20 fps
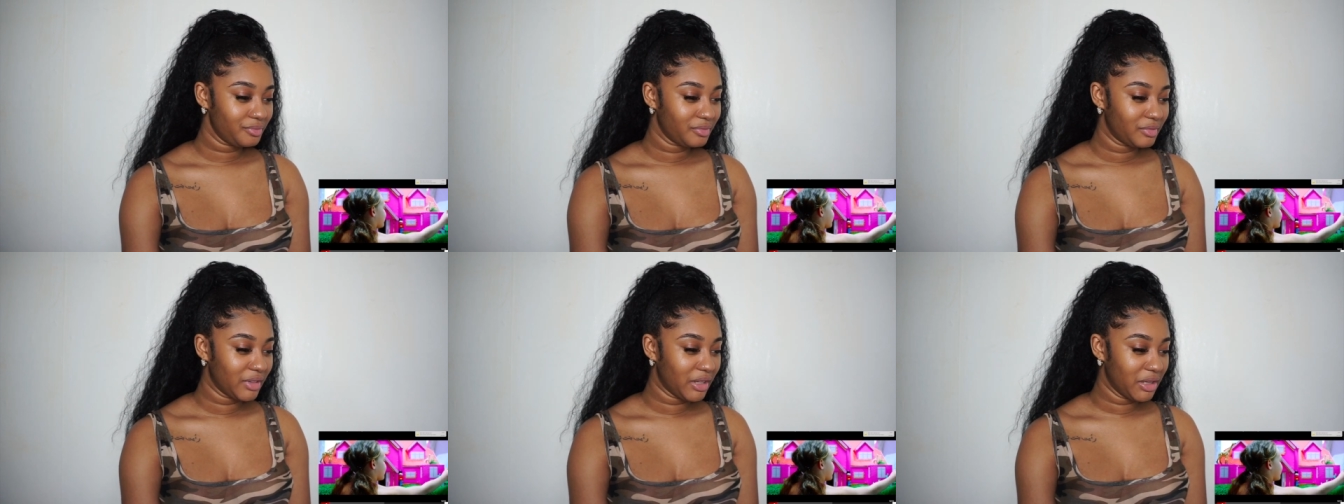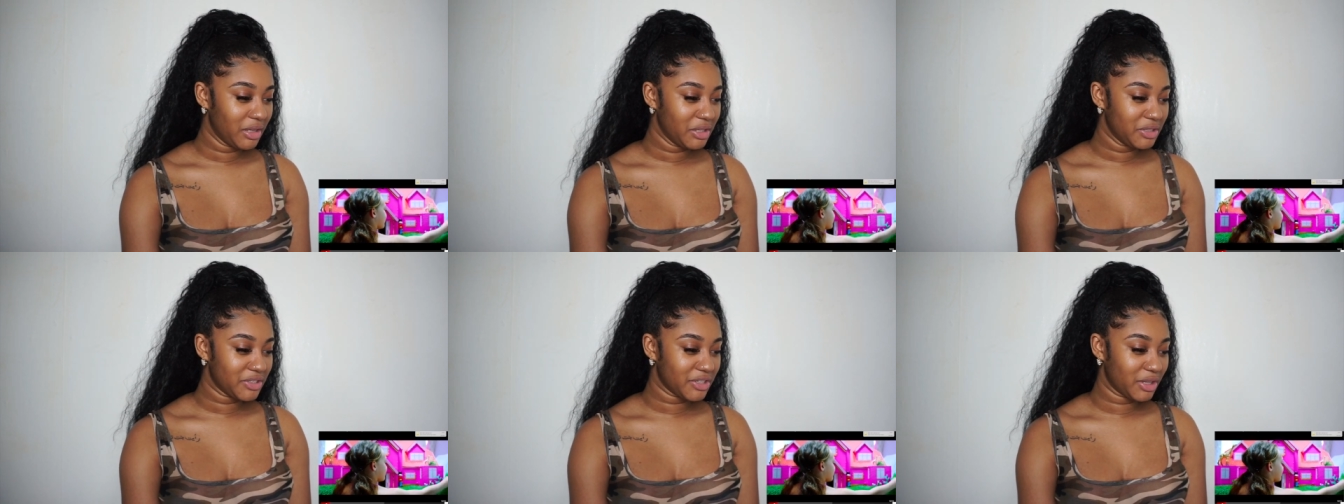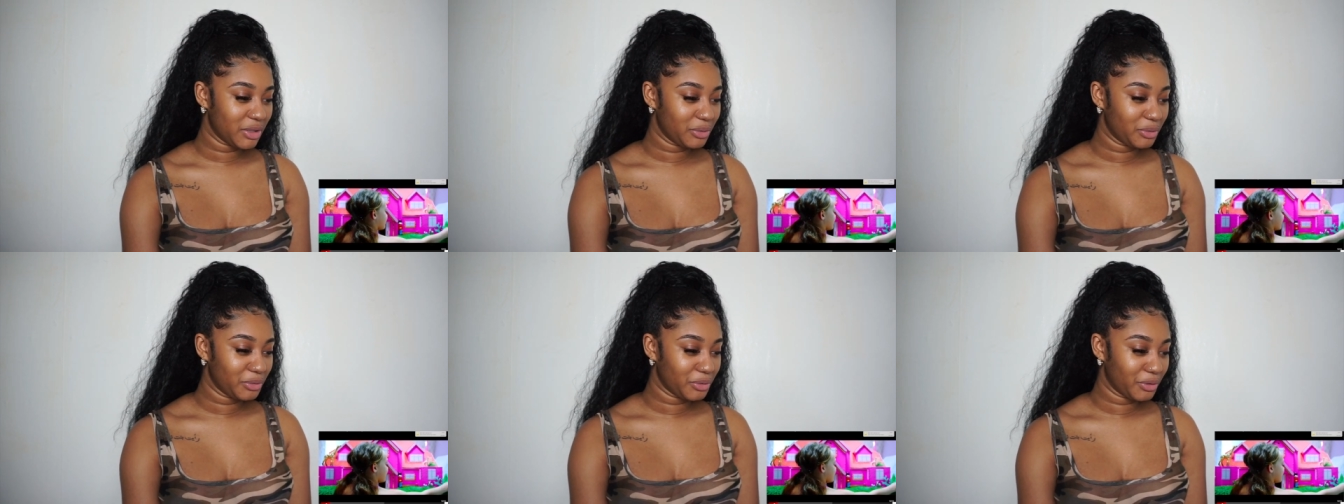And there's a
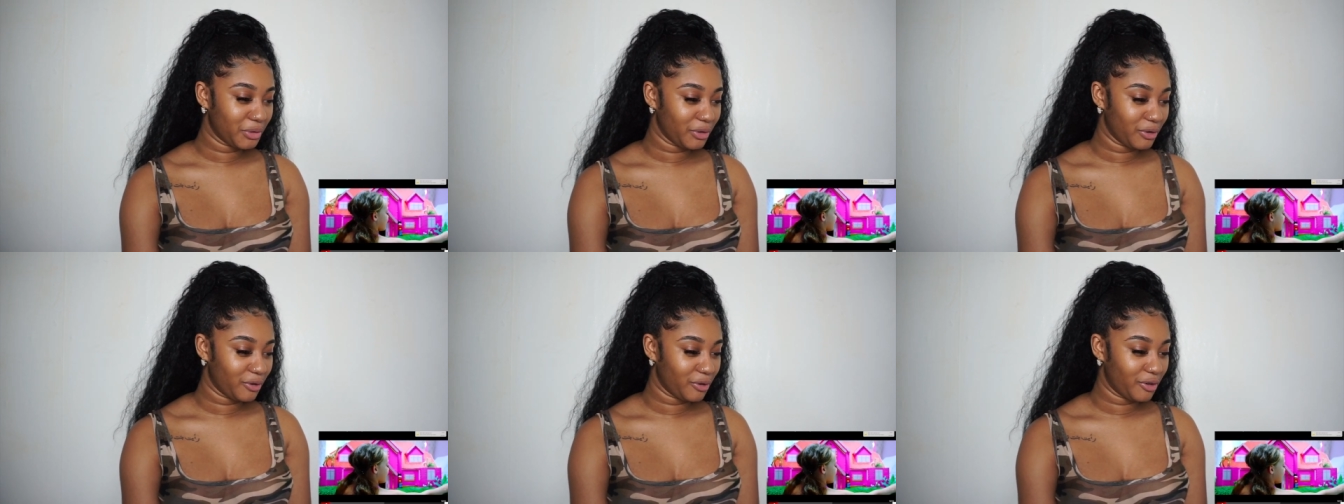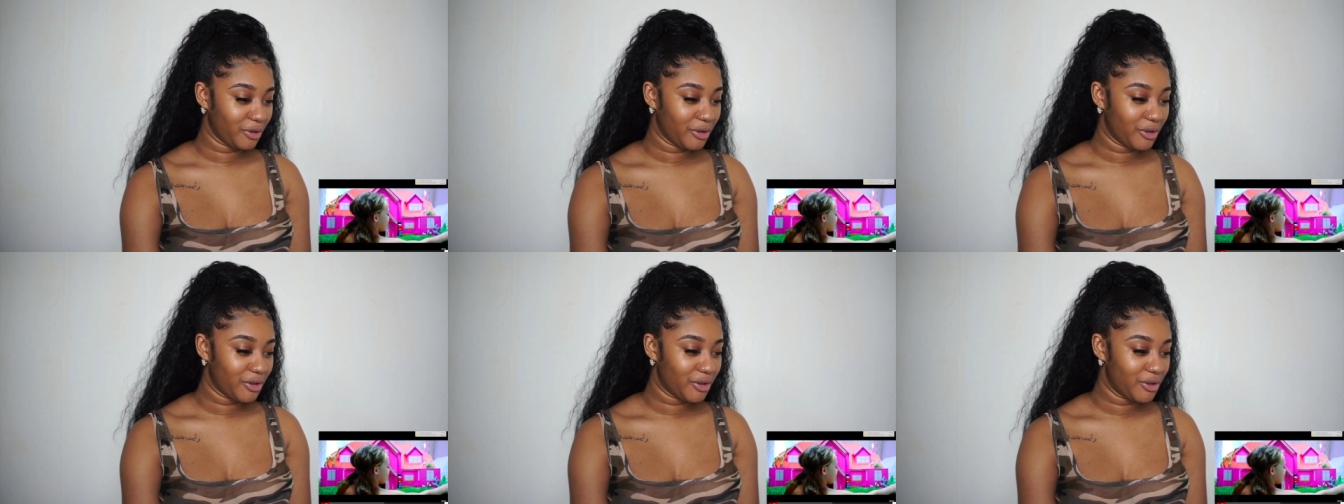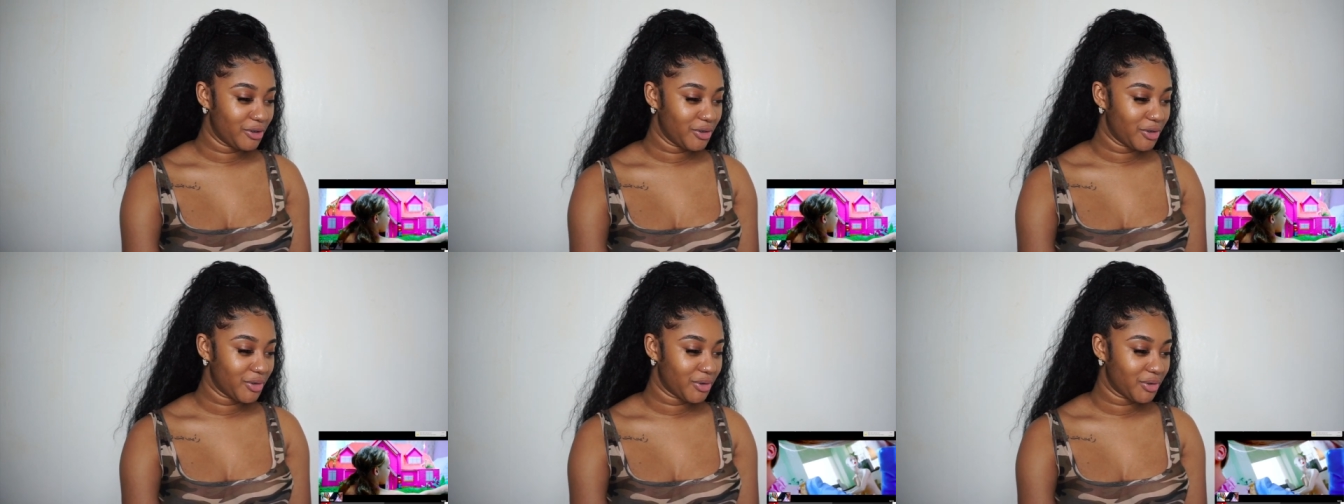little girl.
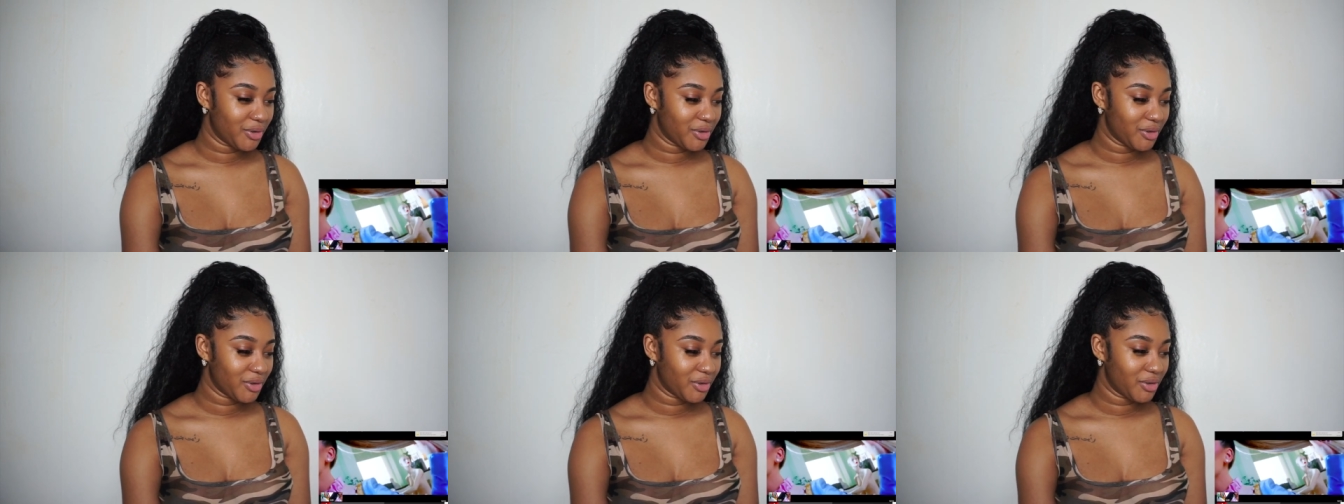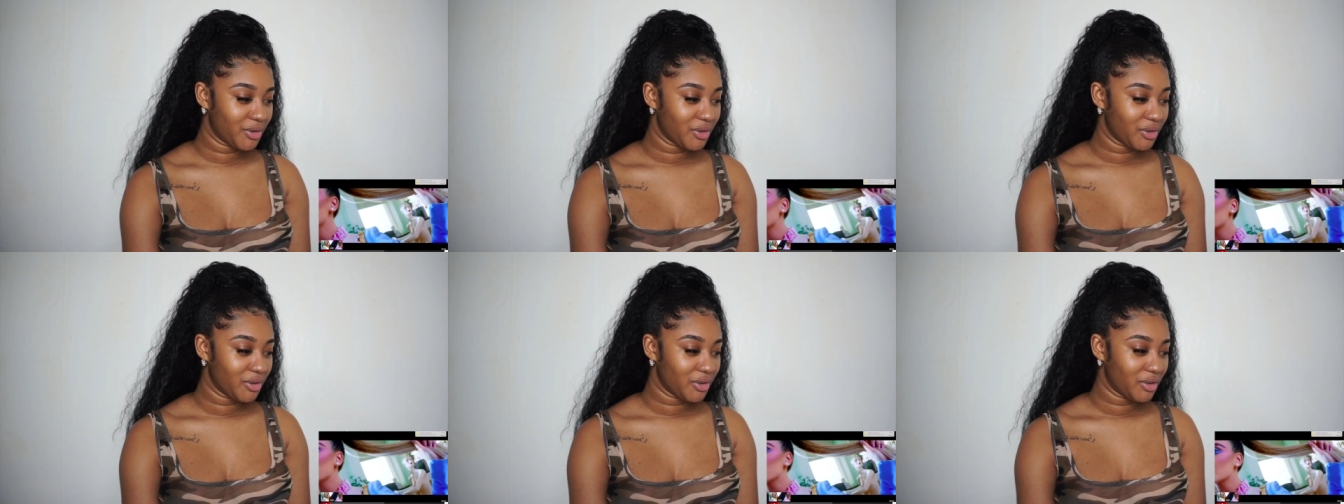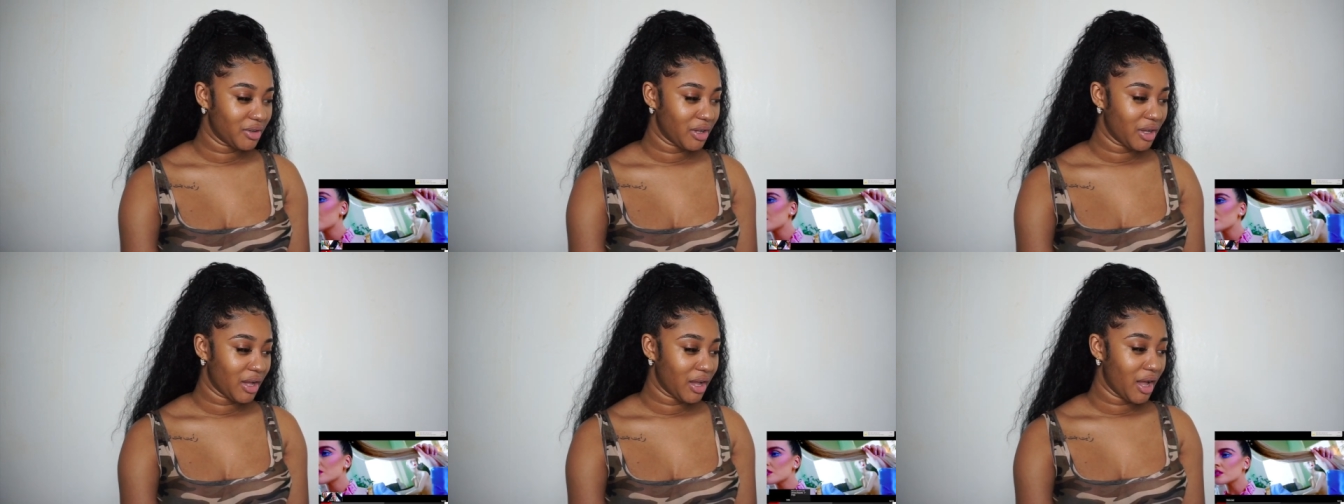
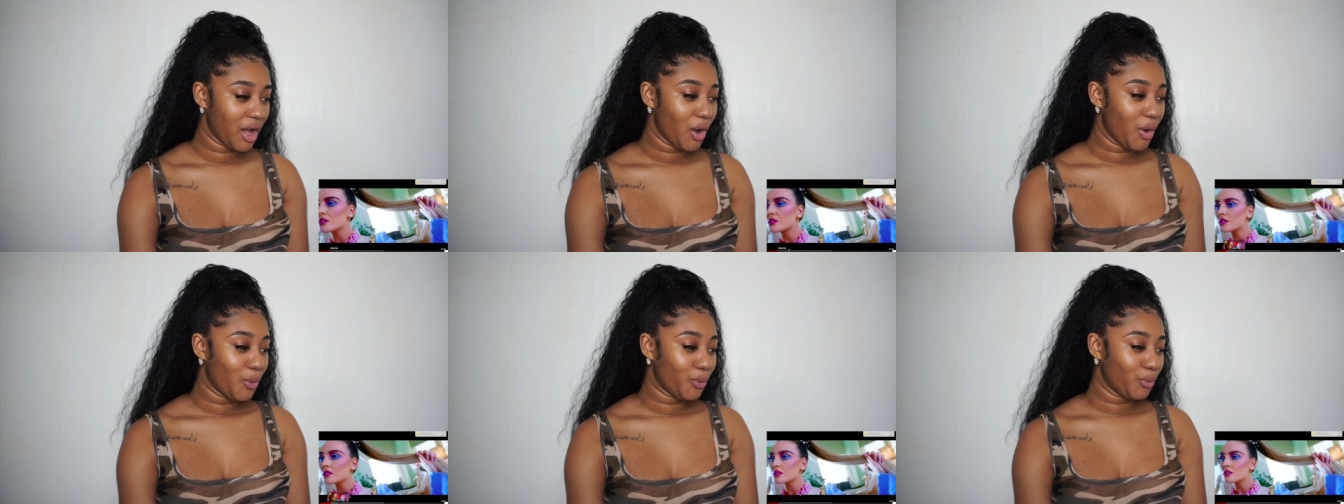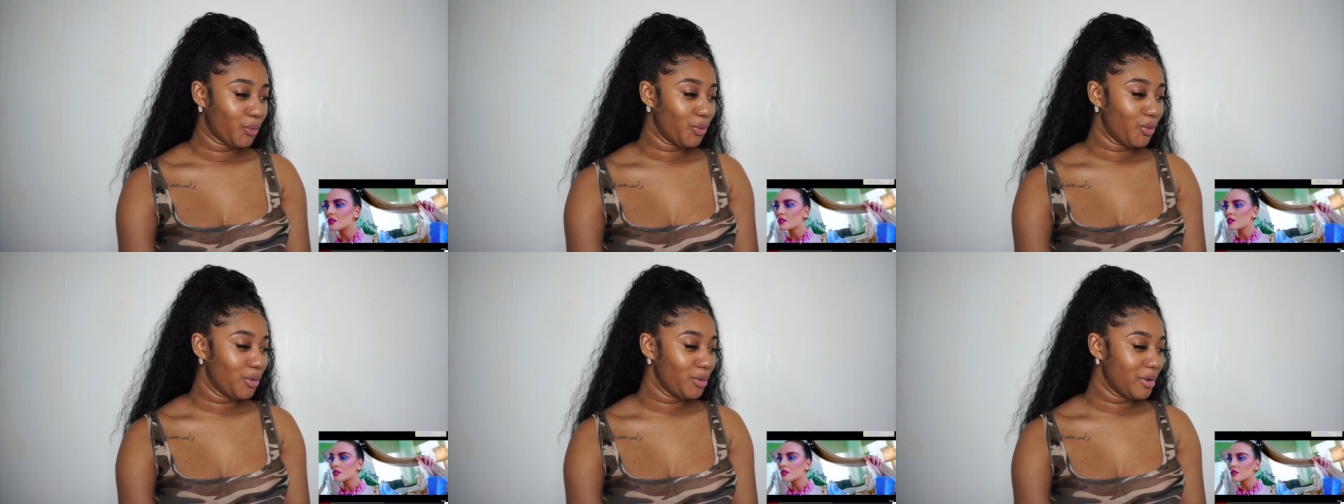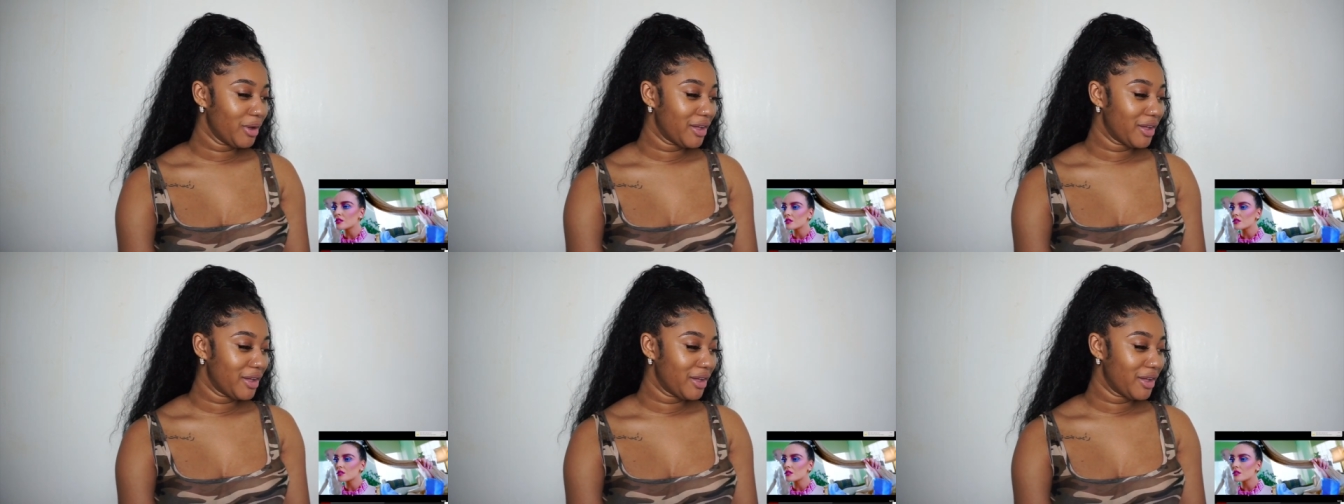Ooh,